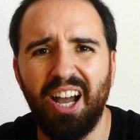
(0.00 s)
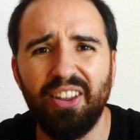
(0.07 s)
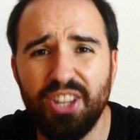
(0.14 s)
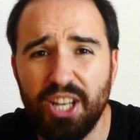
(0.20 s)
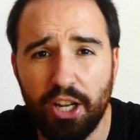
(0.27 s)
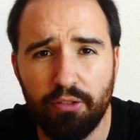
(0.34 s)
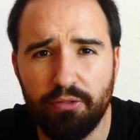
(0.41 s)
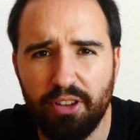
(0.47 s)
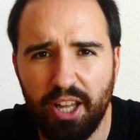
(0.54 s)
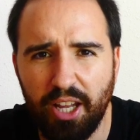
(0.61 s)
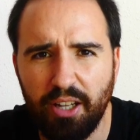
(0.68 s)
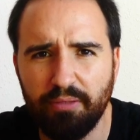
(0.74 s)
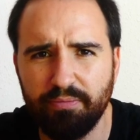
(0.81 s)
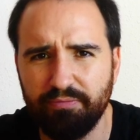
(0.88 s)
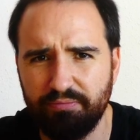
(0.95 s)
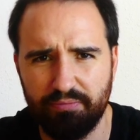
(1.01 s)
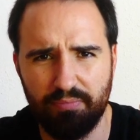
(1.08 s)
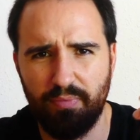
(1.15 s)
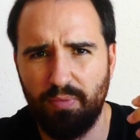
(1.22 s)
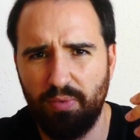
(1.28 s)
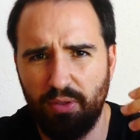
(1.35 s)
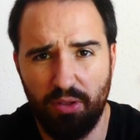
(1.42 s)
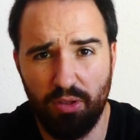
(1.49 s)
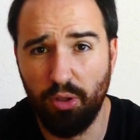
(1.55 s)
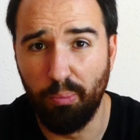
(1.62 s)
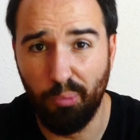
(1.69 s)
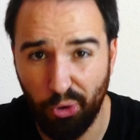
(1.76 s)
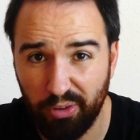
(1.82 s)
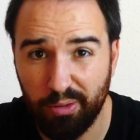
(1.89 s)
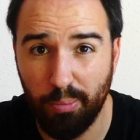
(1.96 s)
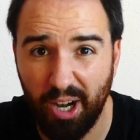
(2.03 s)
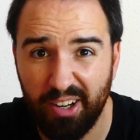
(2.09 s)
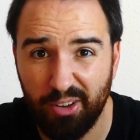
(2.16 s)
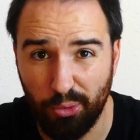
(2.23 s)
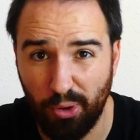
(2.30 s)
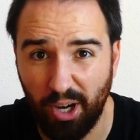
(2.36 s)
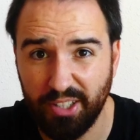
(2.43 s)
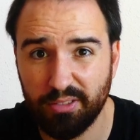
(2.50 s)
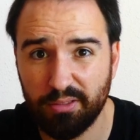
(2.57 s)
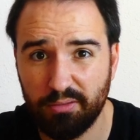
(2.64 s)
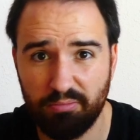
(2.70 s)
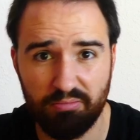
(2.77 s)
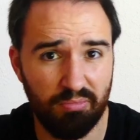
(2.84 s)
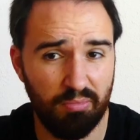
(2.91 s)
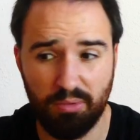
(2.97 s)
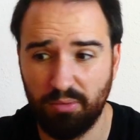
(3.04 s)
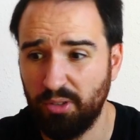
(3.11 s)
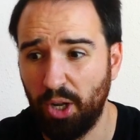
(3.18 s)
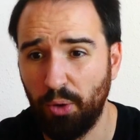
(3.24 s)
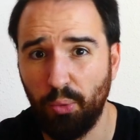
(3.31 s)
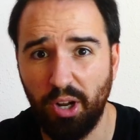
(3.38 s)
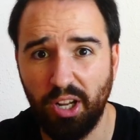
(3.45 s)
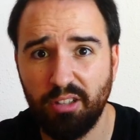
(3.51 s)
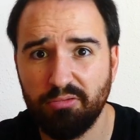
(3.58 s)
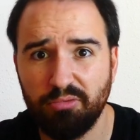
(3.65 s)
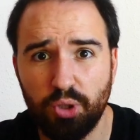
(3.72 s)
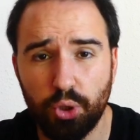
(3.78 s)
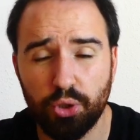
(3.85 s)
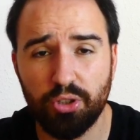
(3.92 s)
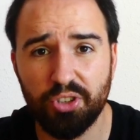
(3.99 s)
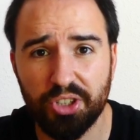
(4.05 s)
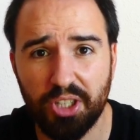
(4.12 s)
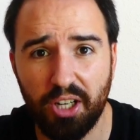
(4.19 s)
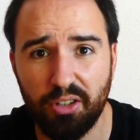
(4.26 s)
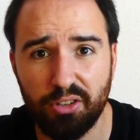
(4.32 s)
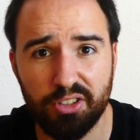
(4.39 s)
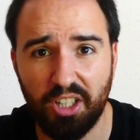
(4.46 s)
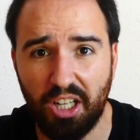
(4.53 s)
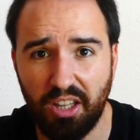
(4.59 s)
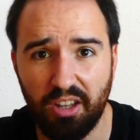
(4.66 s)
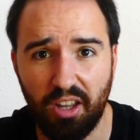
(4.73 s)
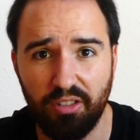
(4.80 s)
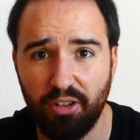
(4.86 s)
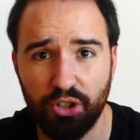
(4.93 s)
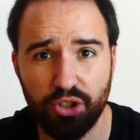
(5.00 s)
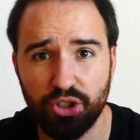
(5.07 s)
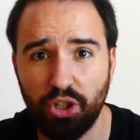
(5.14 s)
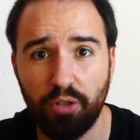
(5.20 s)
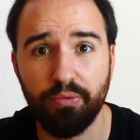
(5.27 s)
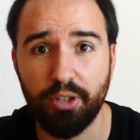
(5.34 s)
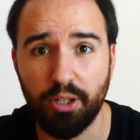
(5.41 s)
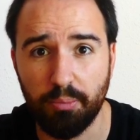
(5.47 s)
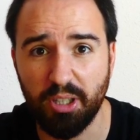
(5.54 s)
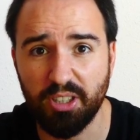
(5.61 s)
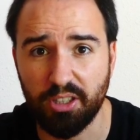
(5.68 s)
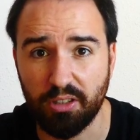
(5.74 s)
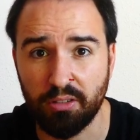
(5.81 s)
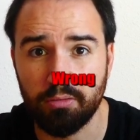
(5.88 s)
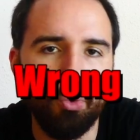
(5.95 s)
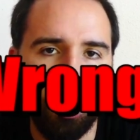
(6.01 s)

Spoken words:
At the end of the day, the more the better, right? That way, users cannot say that there's something missing.